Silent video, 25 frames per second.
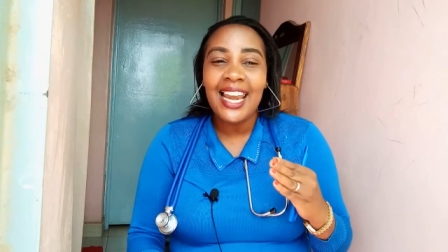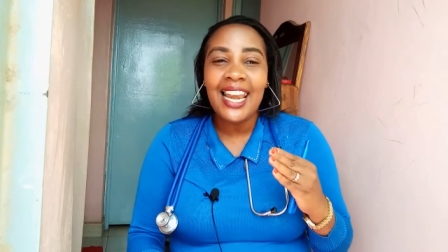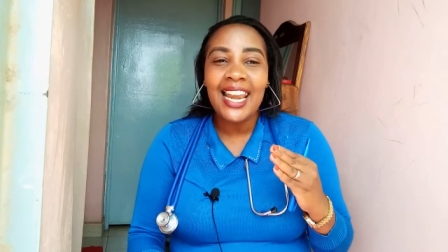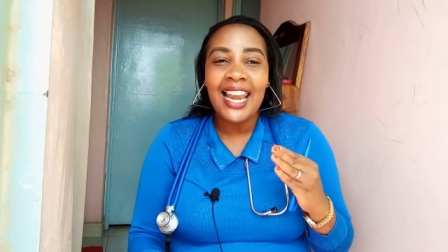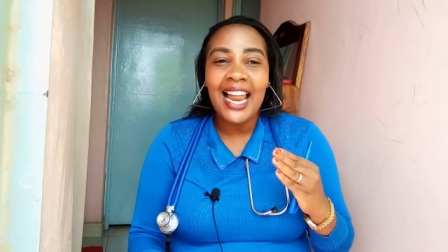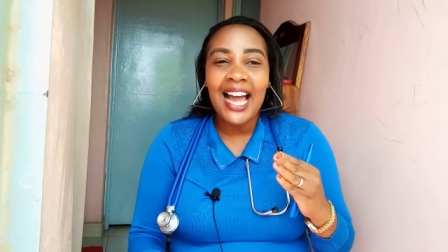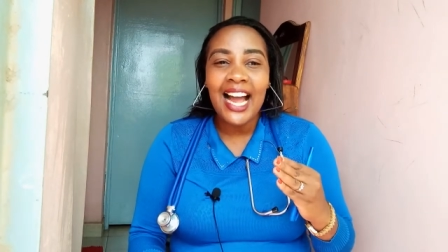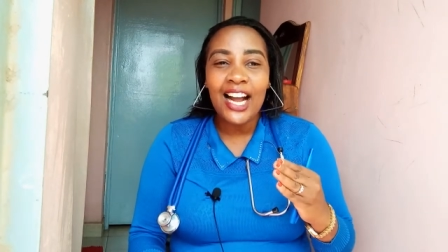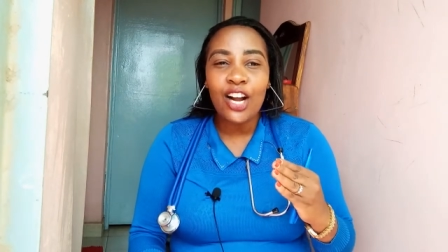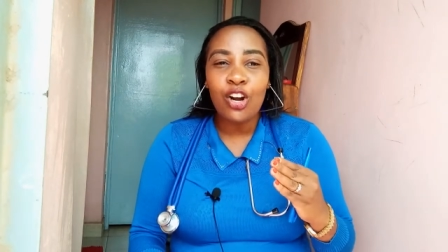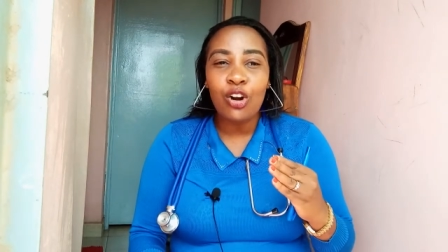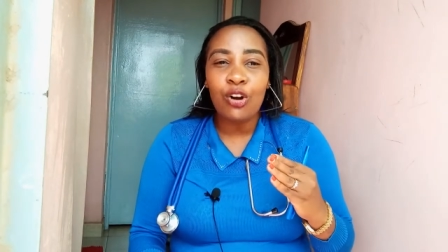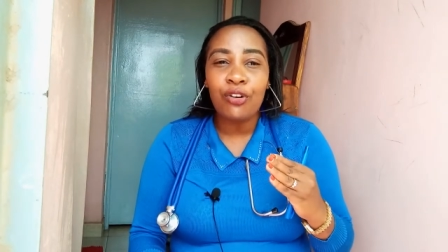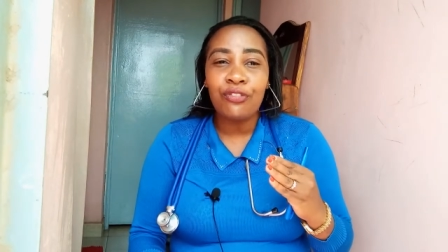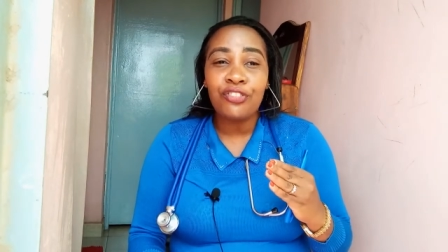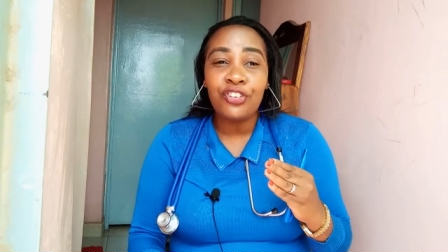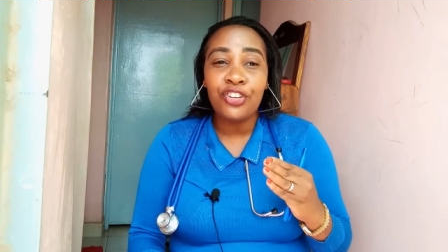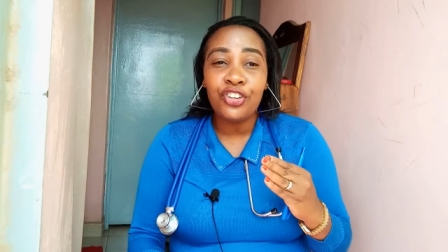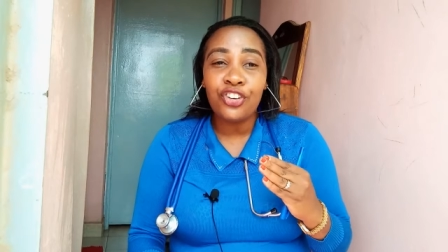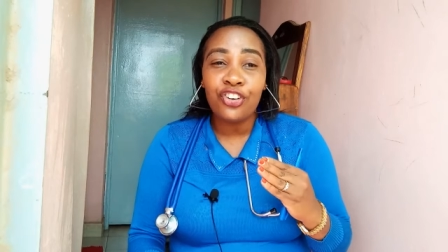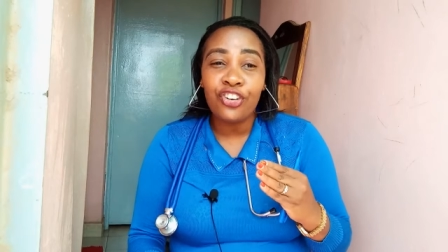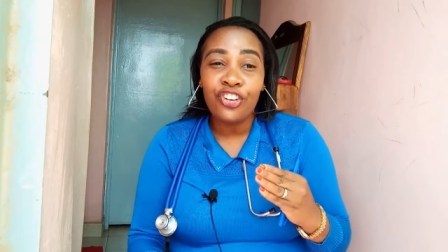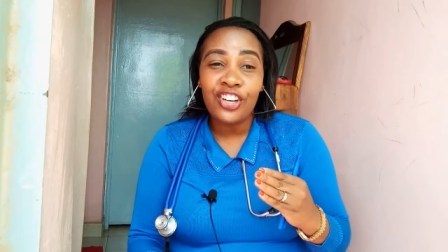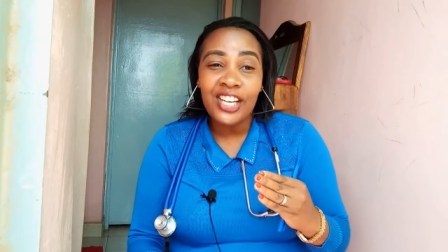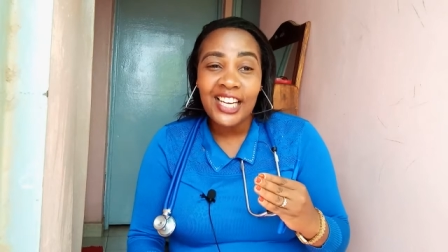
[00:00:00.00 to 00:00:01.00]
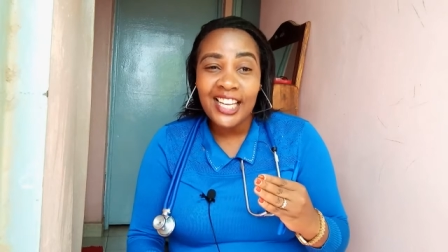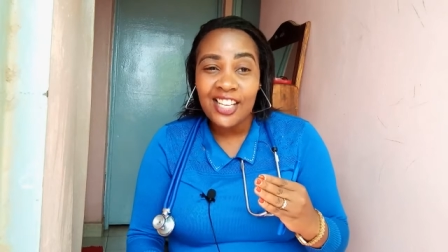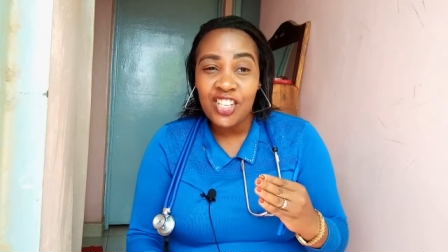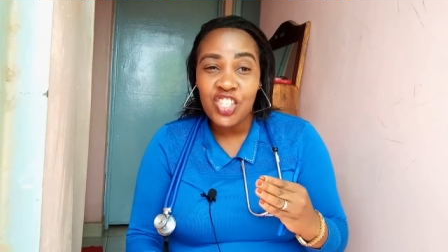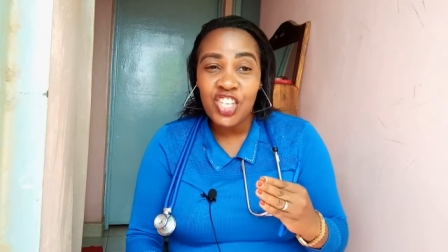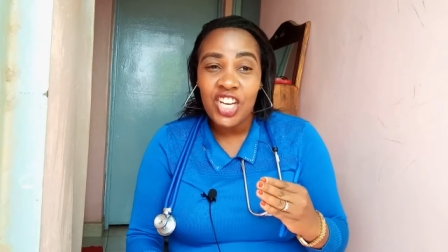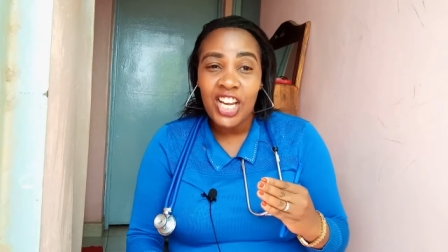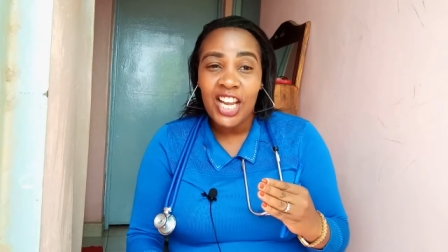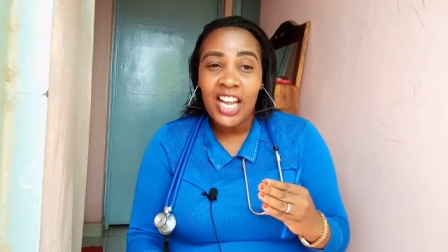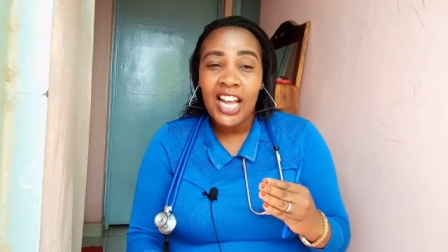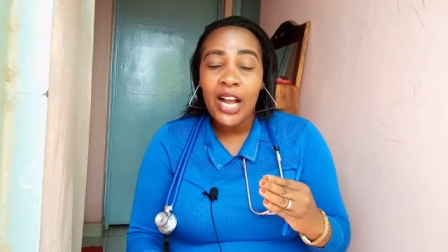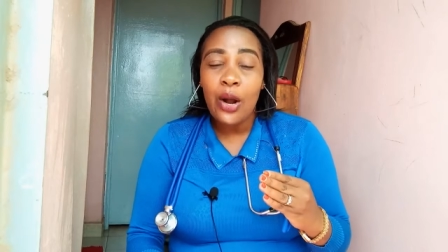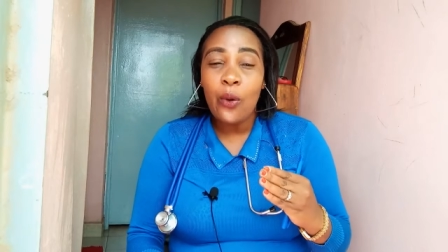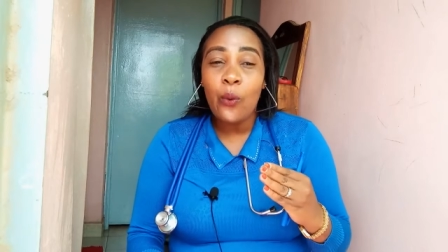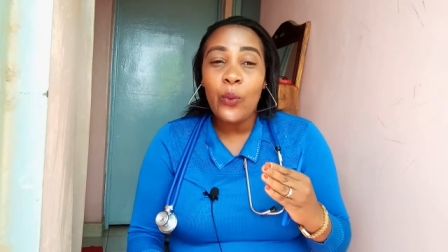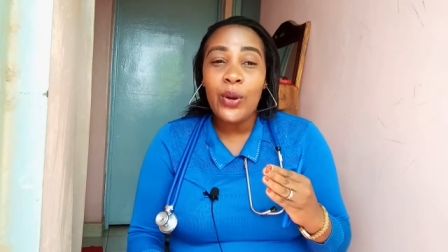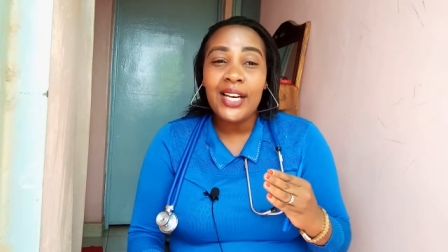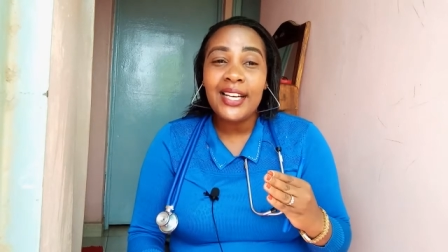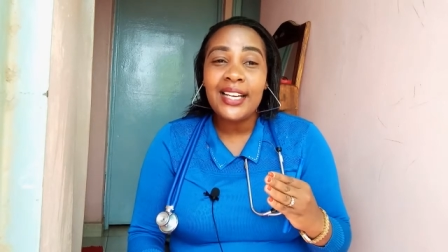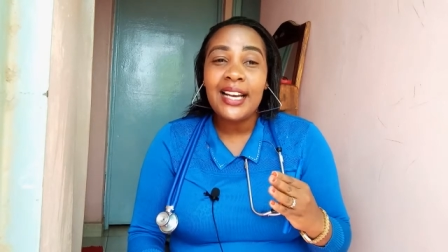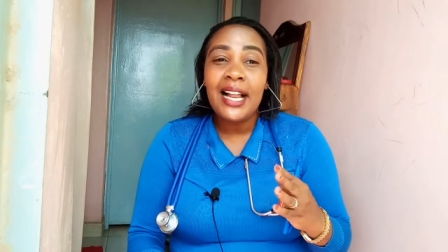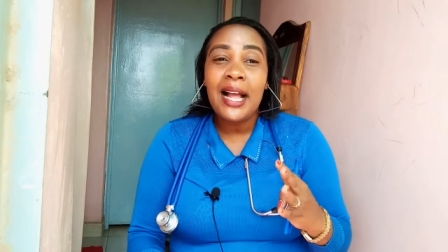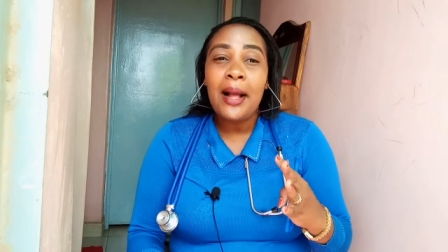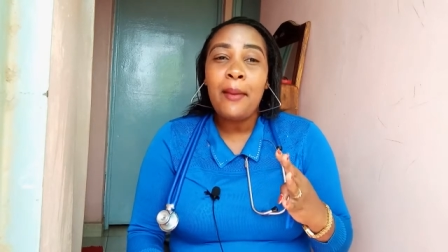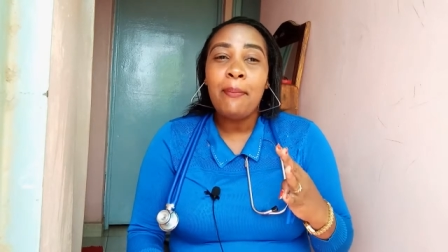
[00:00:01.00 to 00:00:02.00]
lack of knowledge
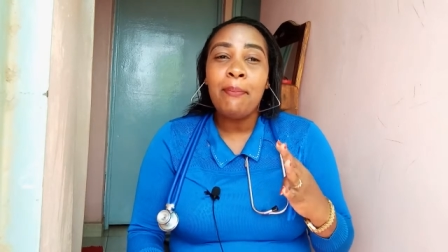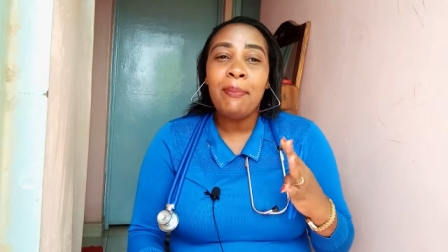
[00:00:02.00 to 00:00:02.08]
will